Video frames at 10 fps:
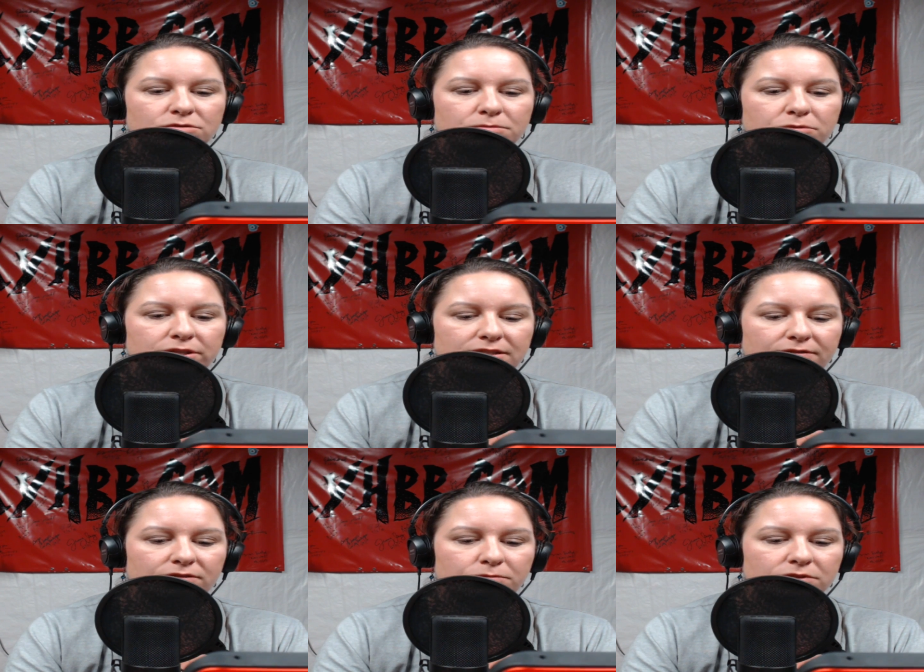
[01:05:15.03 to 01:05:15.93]

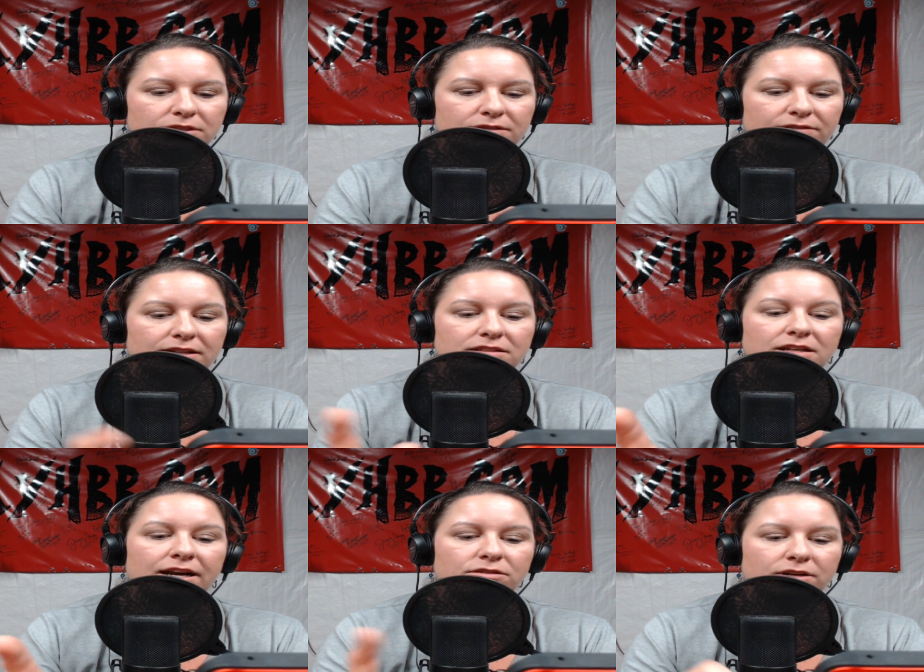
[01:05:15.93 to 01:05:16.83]
3.7% fat. It's
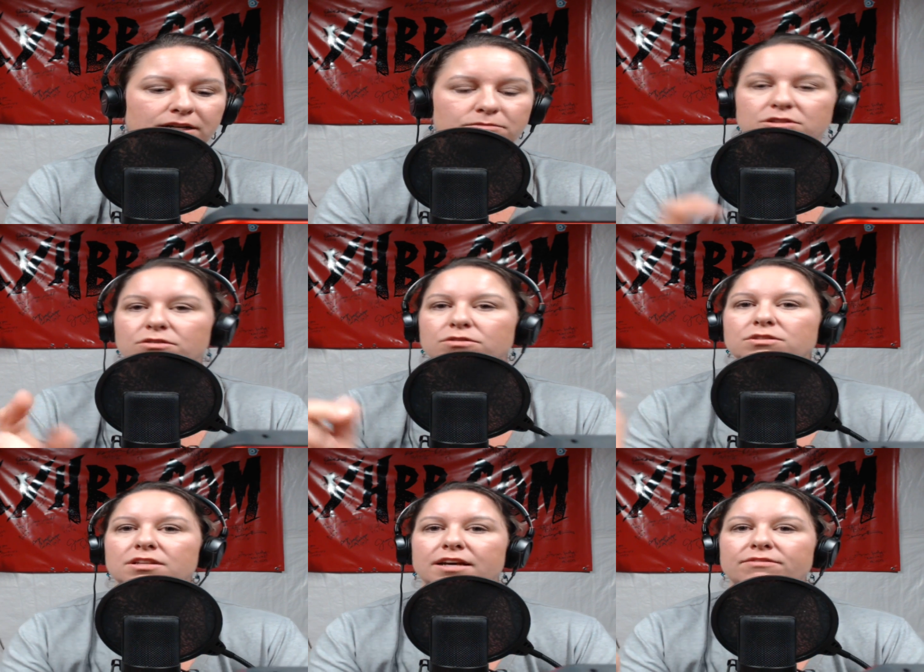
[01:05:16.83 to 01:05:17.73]
9 grams. So it
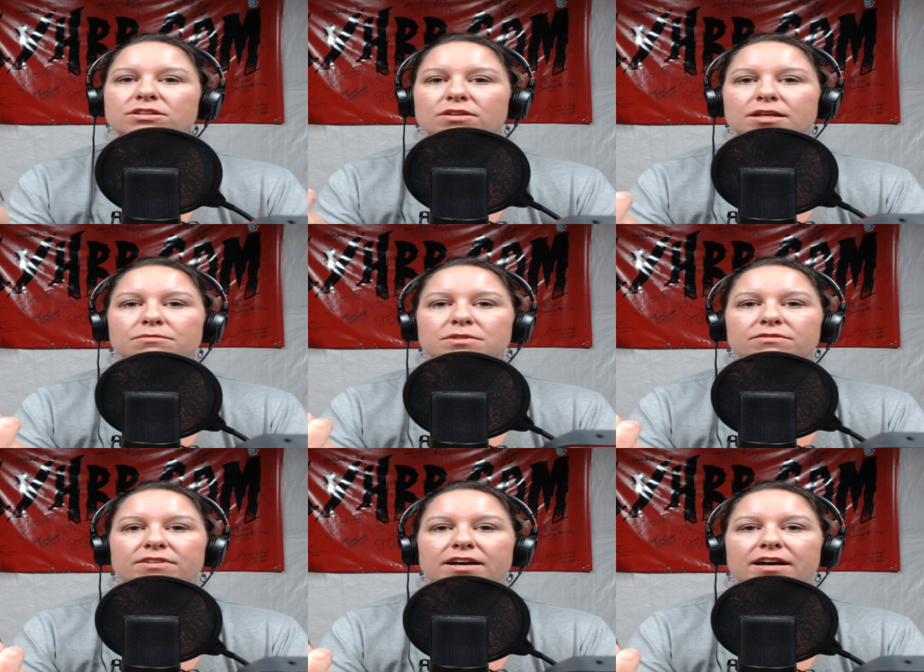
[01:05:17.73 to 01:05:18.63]
was 11 grams of
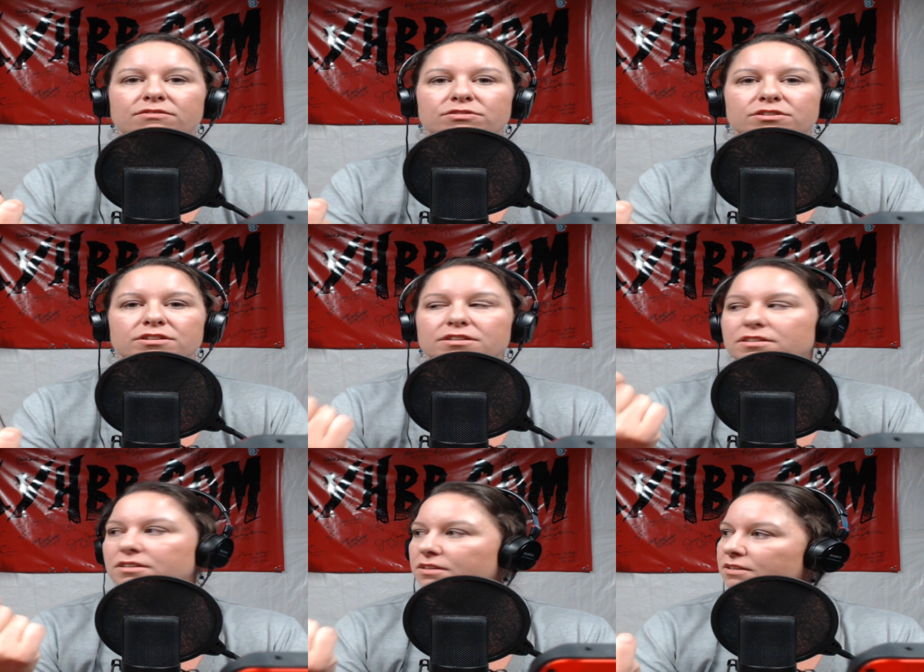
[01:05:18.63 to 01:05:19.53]
fat for
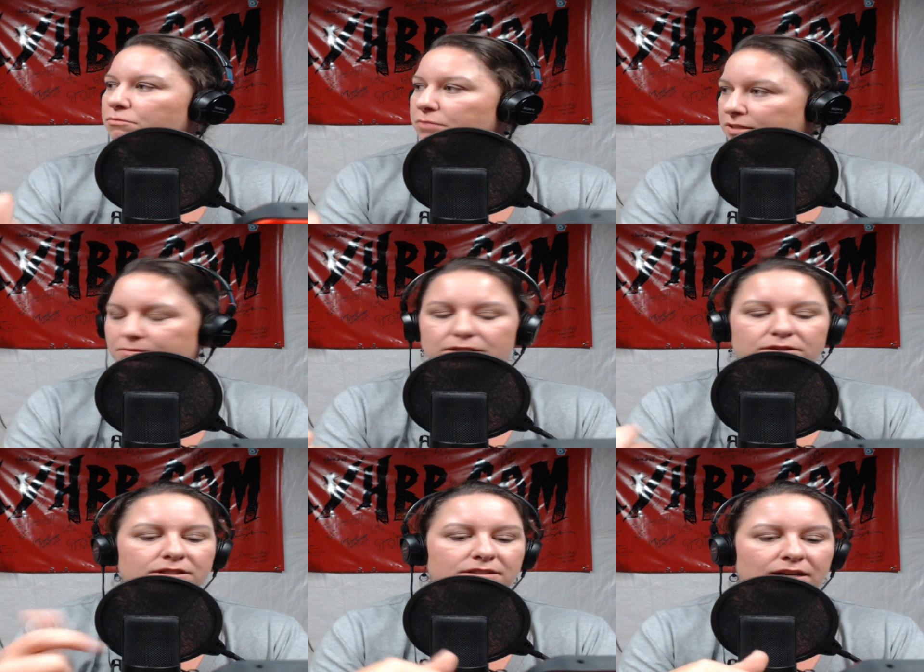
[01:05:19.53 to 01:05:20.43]
breast
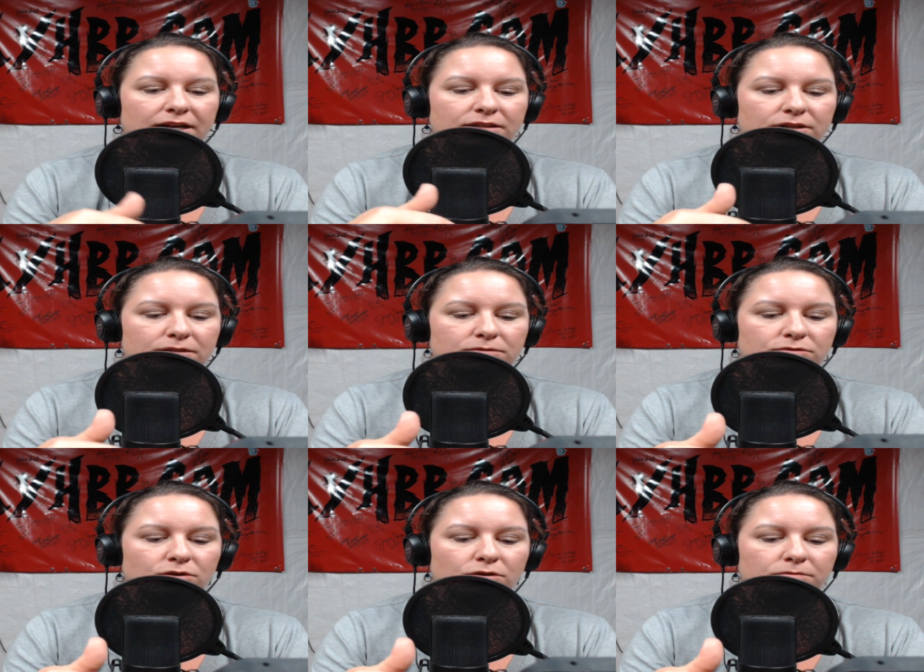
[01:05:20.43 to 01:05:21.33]
milk. It's 9 grams
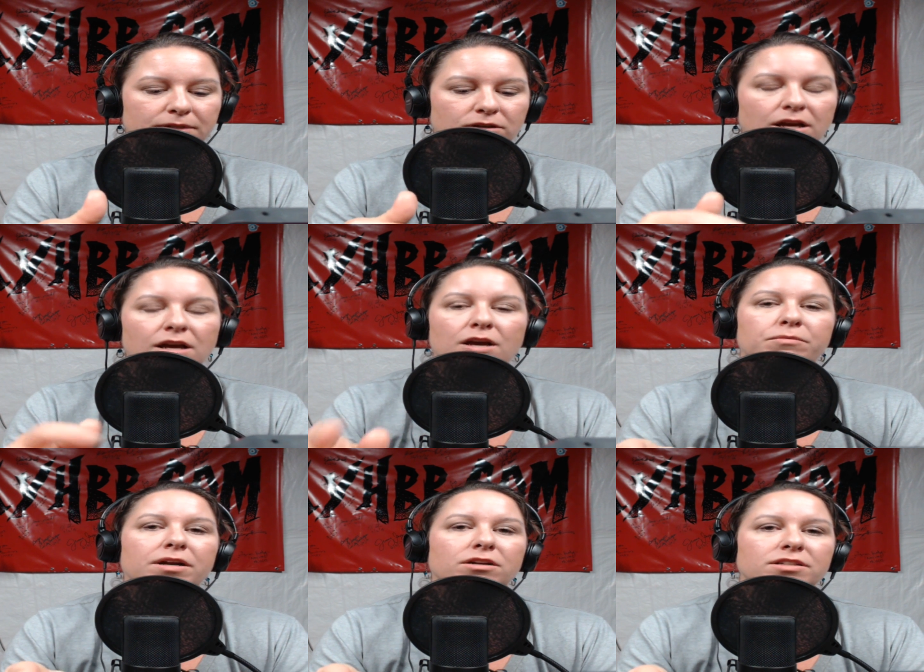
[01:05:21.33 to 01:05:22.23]
for whole milk.
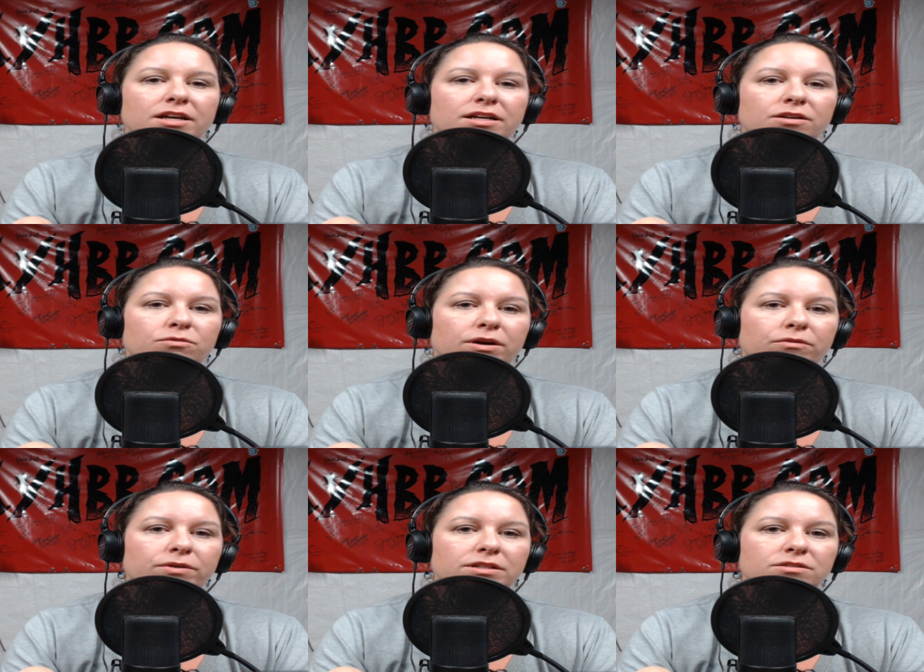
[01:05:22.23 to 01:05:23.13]
But I'll tell you what
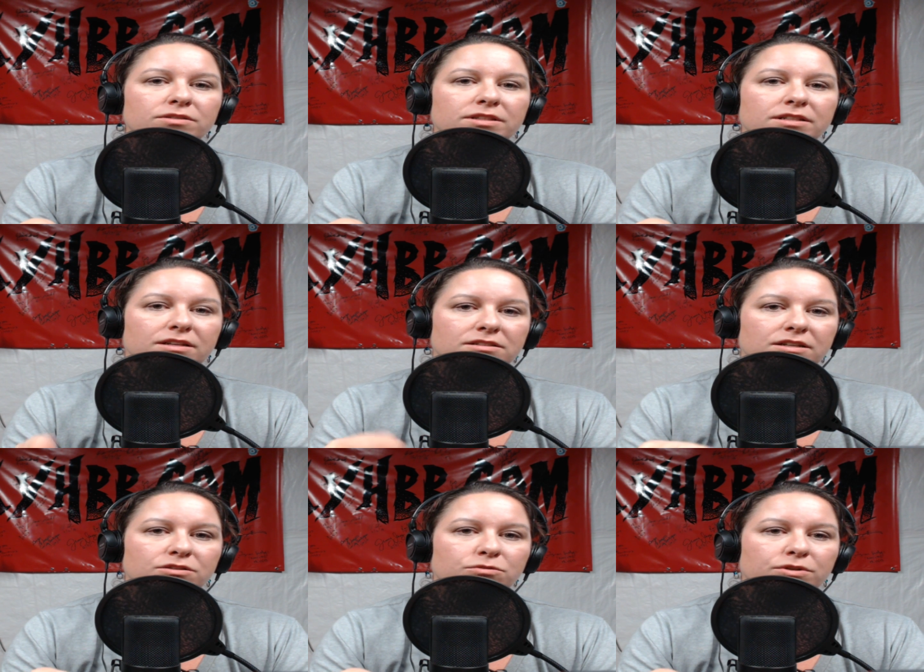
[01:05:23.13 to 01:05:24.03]
we do because I
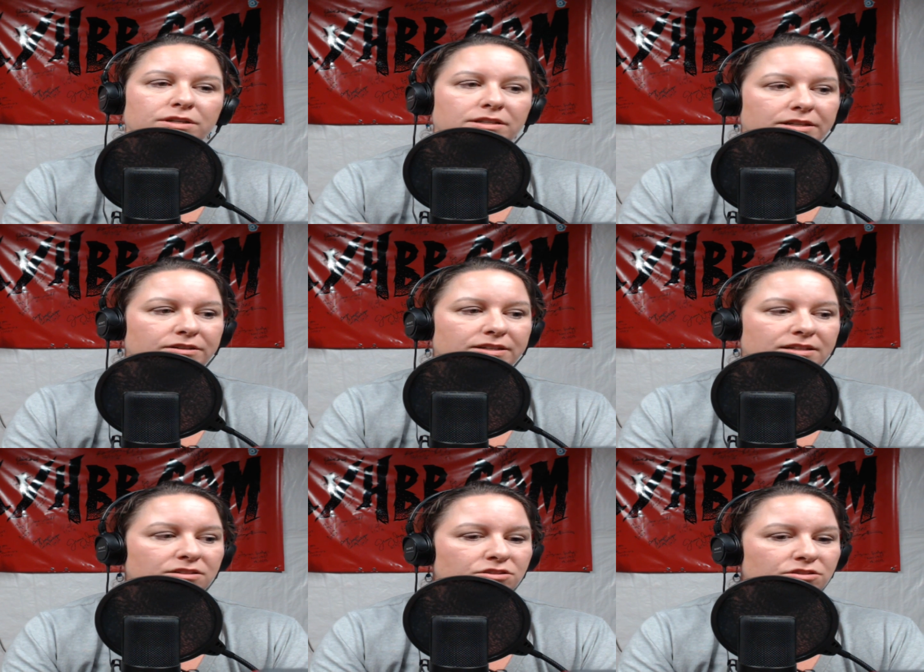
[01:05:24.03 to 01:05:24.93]
used to work in the dairy
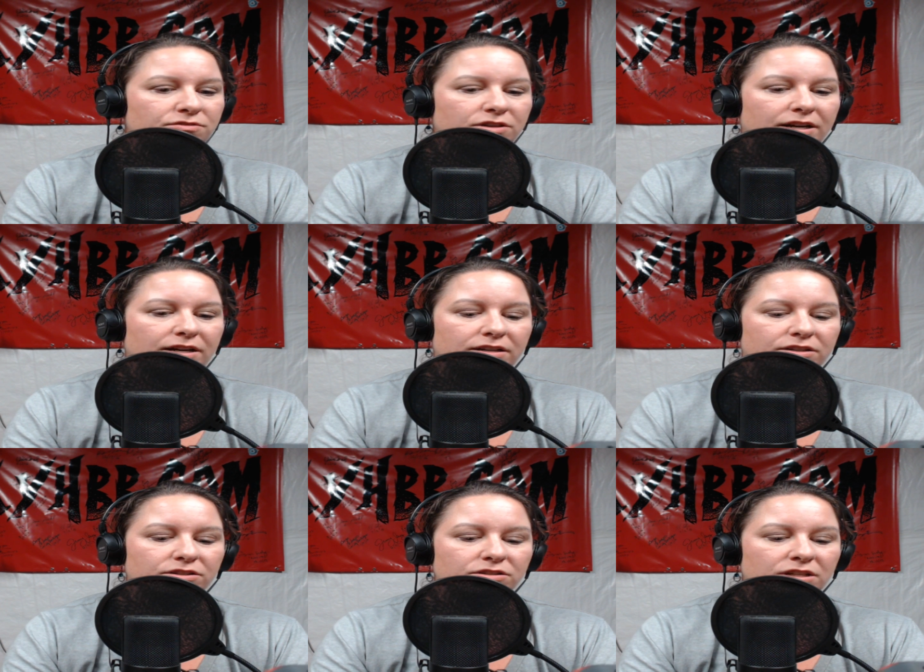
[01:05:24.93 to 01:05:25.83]
industry for 8
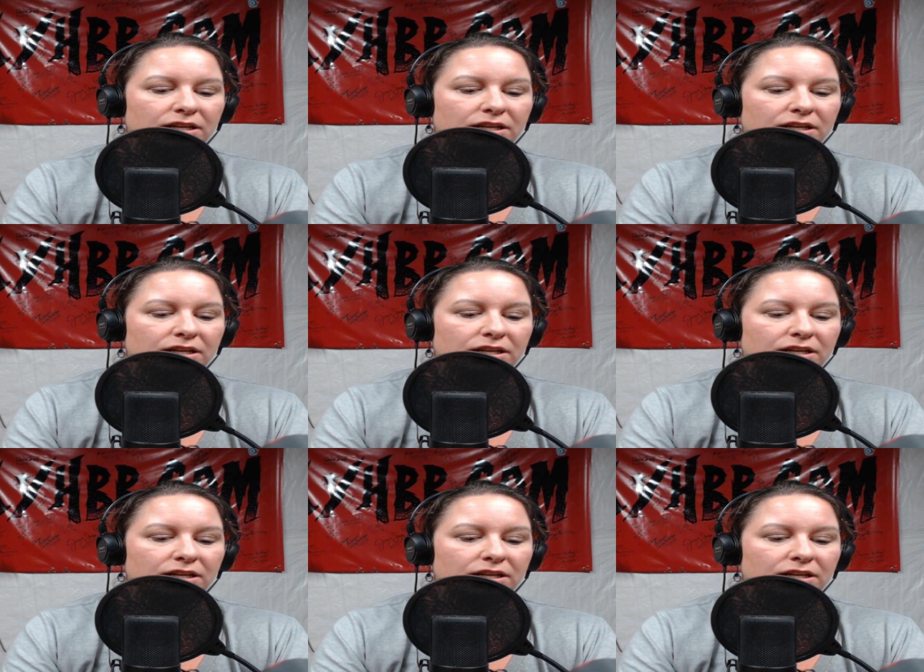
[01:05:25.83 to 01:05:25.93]
years.